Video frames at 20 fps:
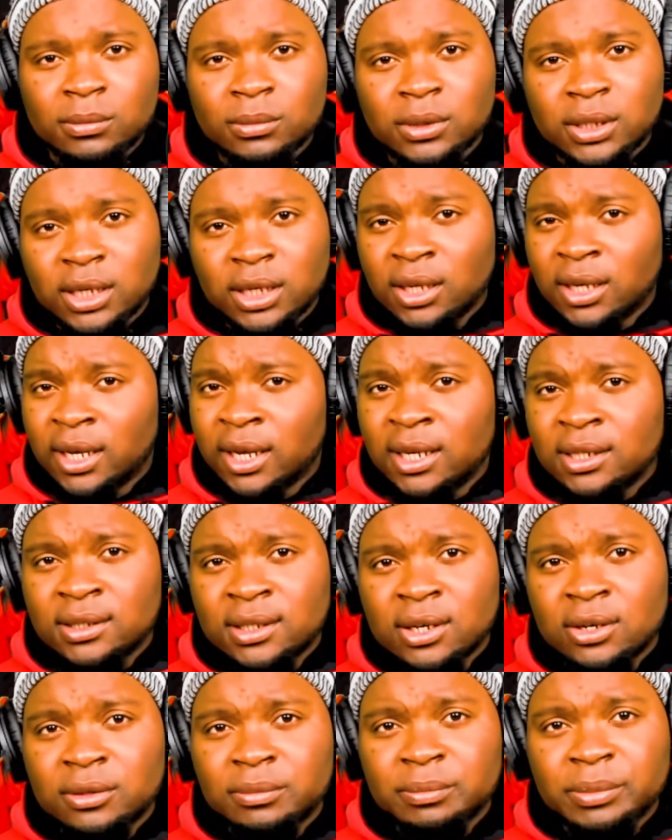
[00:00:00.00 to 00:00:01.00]
It ends
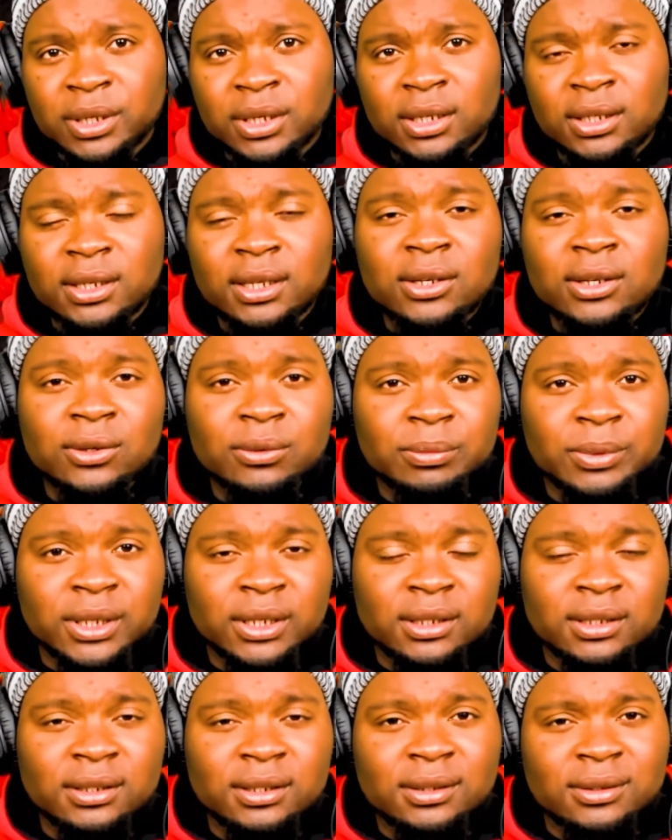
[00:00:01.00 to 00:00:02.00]
out being a little
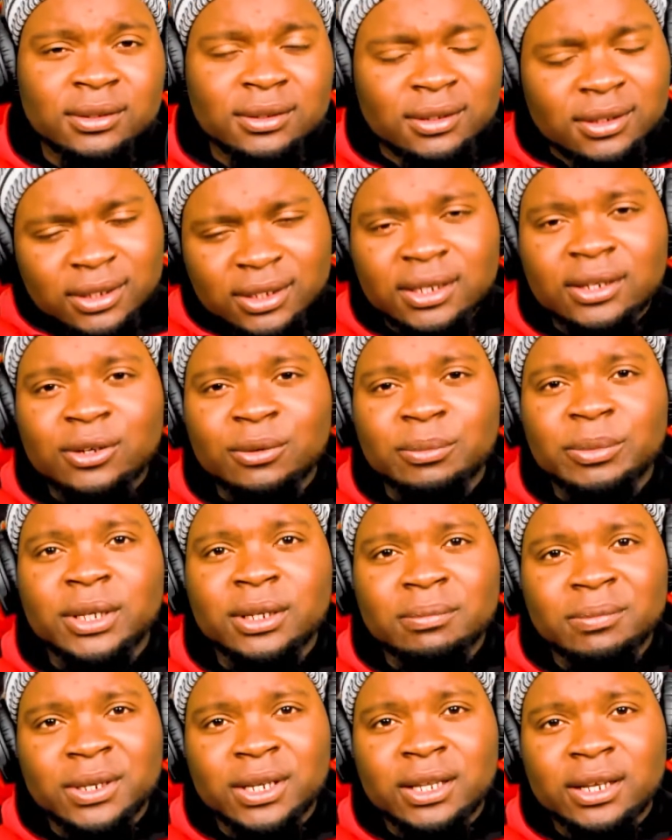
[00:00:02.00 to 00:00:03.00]
bit, not a little
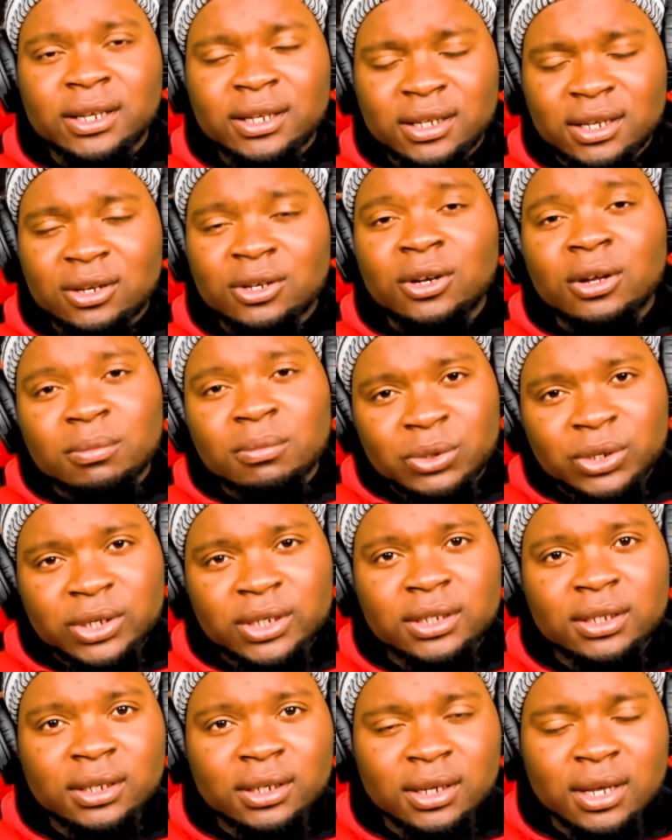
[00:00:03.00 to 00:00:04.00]
bit, but like a lot more
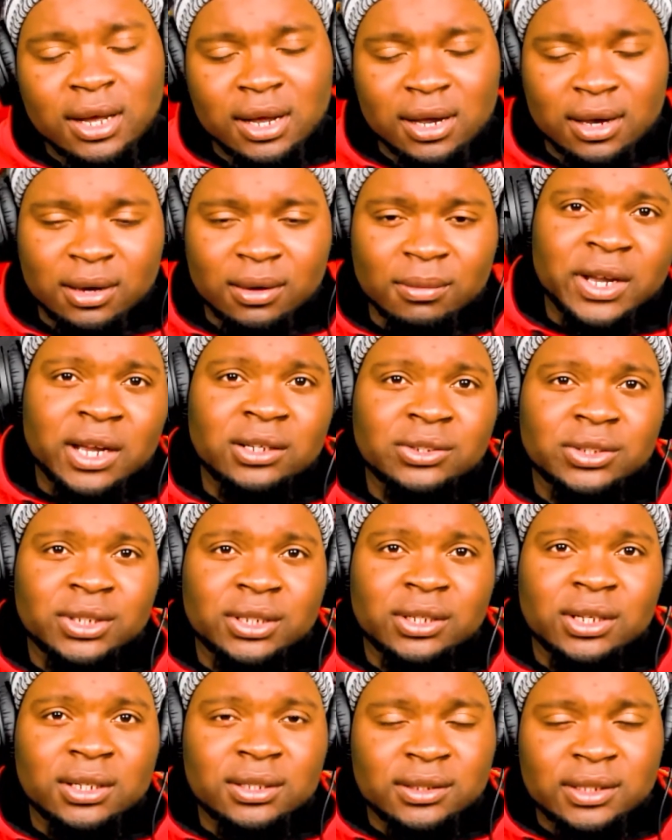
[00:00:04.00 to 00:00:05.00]
than
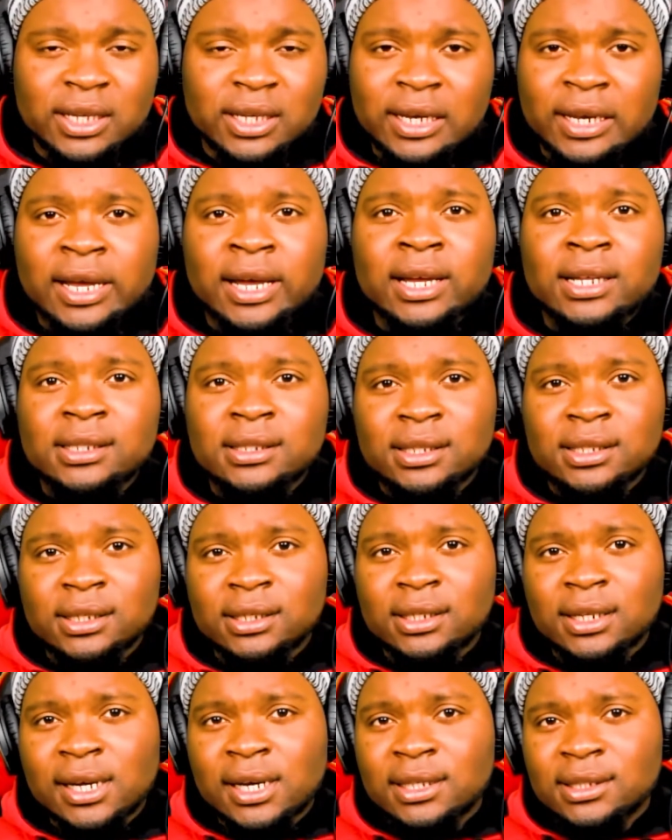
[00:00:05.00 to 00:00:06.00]
$500 that I
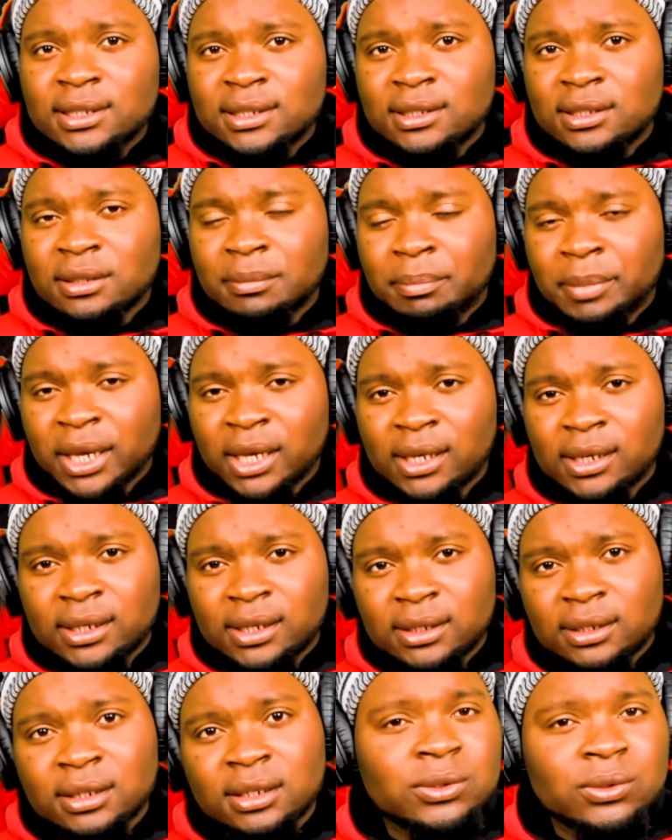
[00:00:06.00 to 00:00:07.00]
did anticipated.
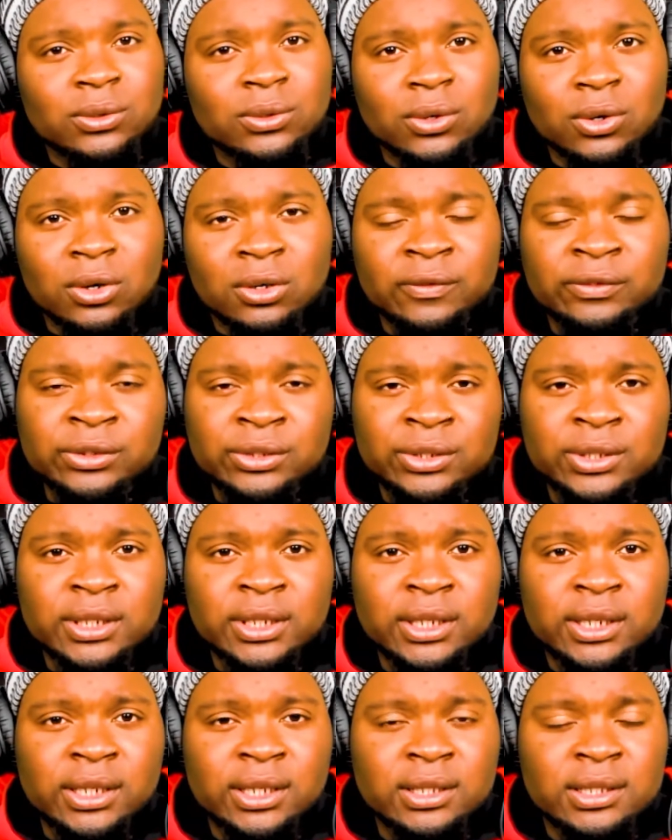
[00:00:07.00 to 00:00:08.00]
So
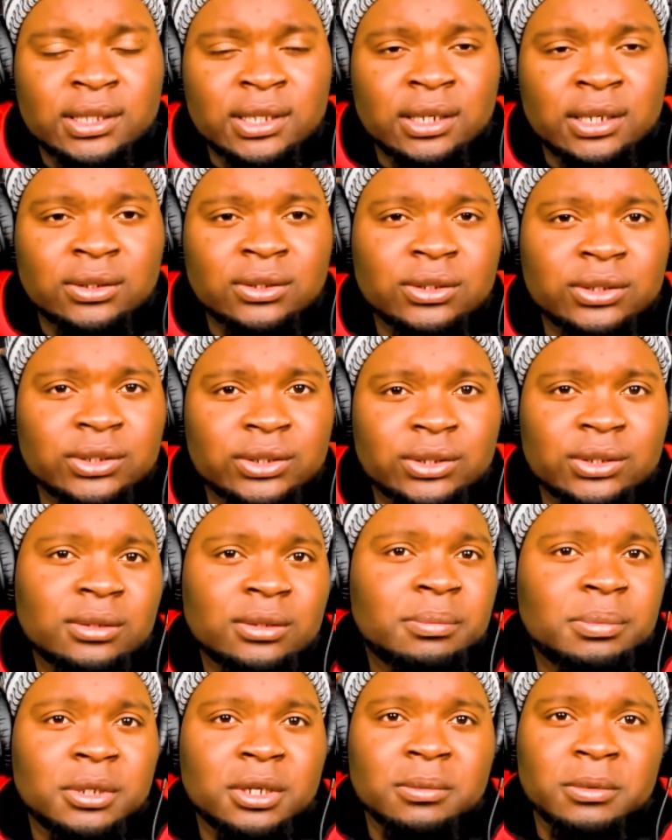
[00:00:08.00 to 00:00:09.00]
obviously there's another
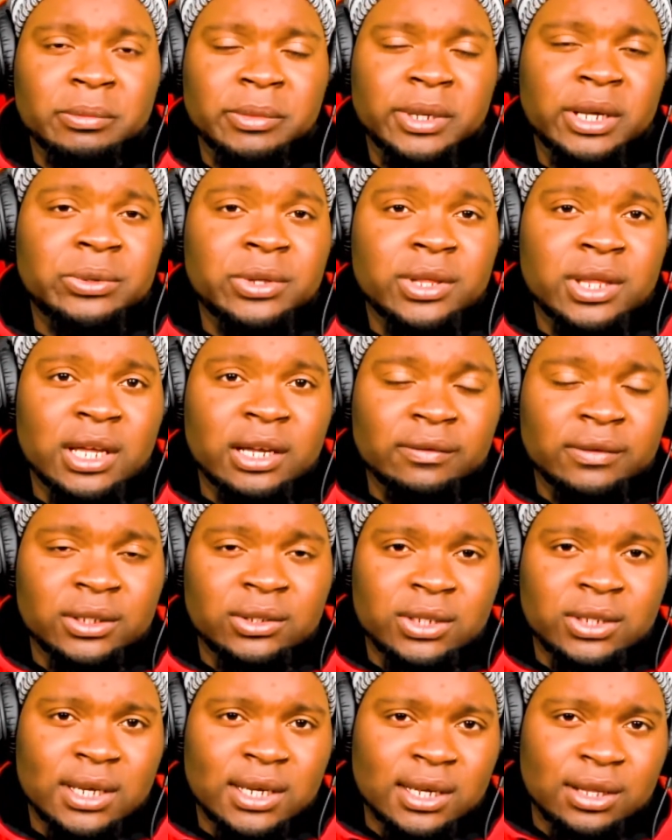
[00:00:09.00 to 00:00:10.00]
problem that was having.
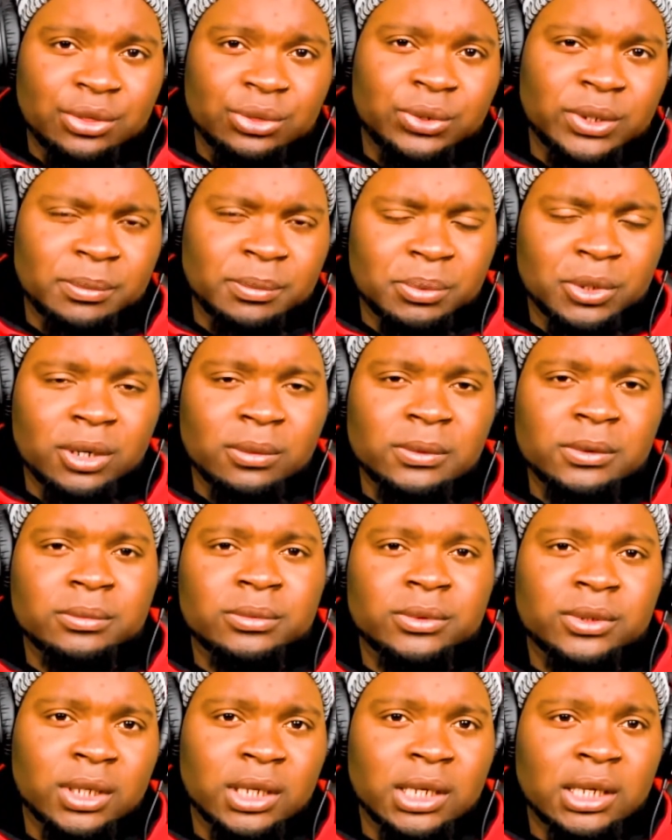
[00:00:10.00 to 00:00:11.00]
So I had three
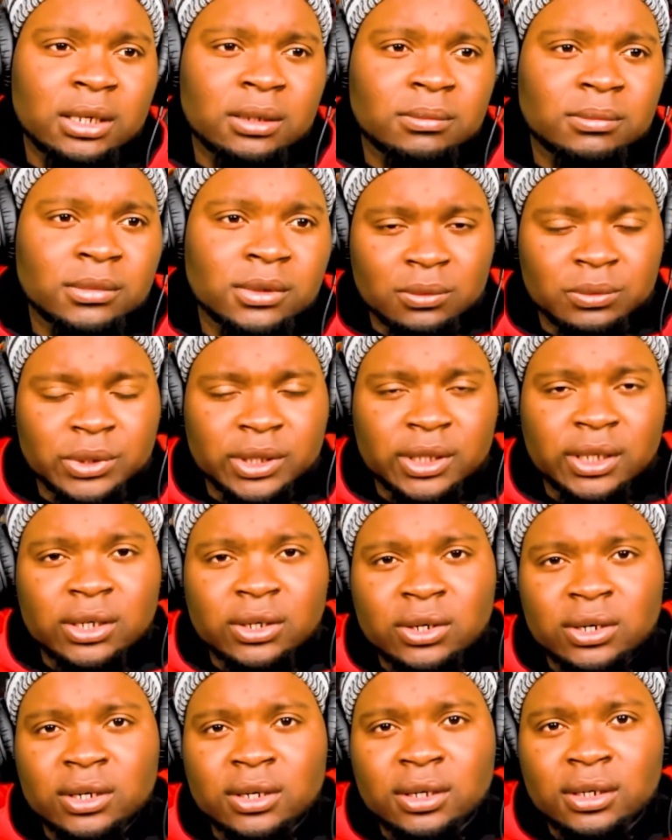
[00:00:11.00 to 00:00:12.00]
problems with the
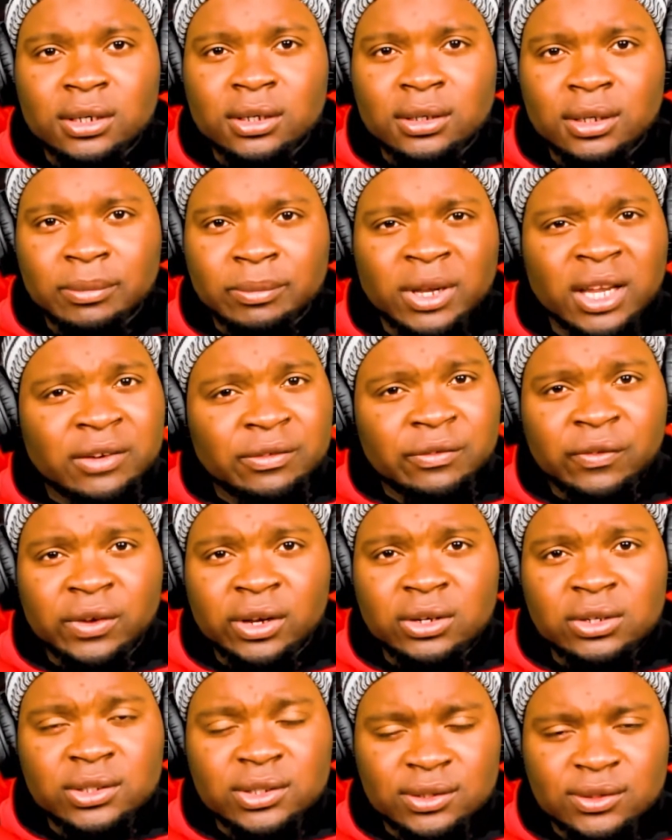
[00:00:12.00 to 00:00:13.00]
car. Everything
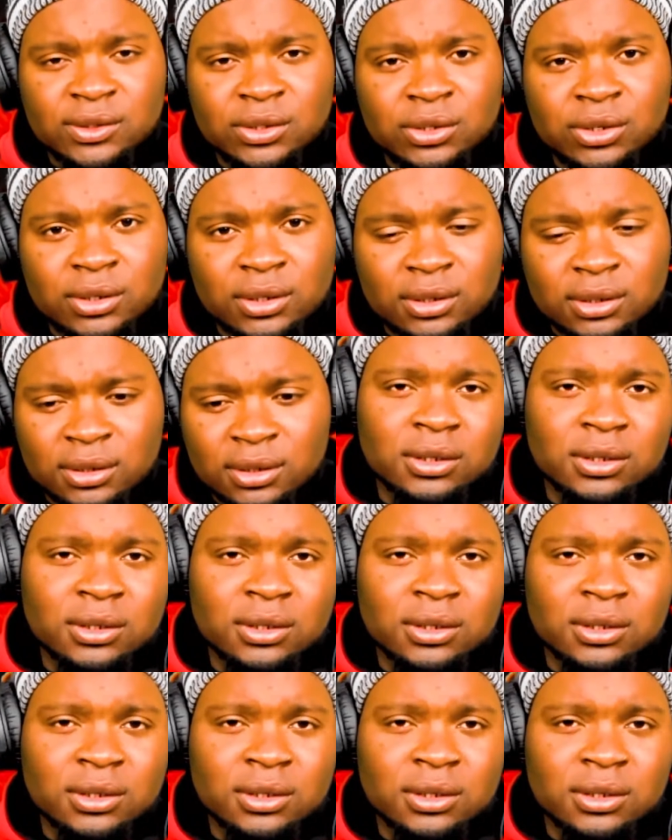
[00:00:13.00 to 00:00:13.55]
else is good.